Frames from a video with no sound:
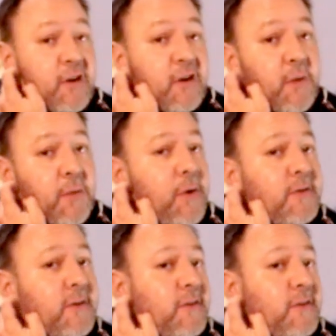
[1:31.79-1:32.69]
Ga, Ma, Pa,
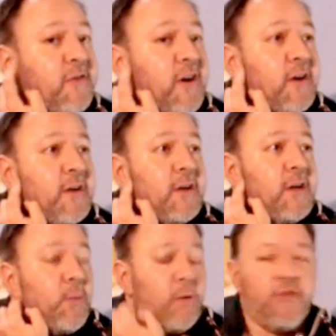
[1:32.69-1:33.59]
Da, Ni, Sa,
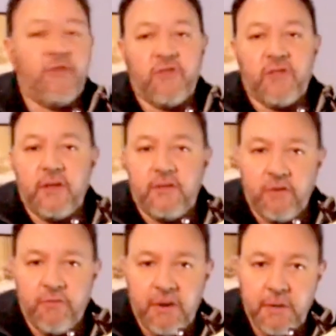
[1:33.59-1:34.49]
which is just like
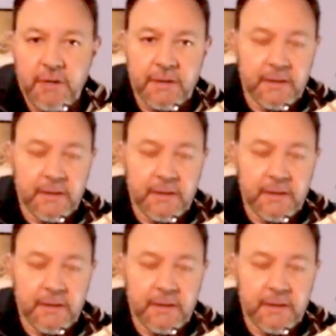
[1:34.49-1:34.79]
Do, Re, Mi.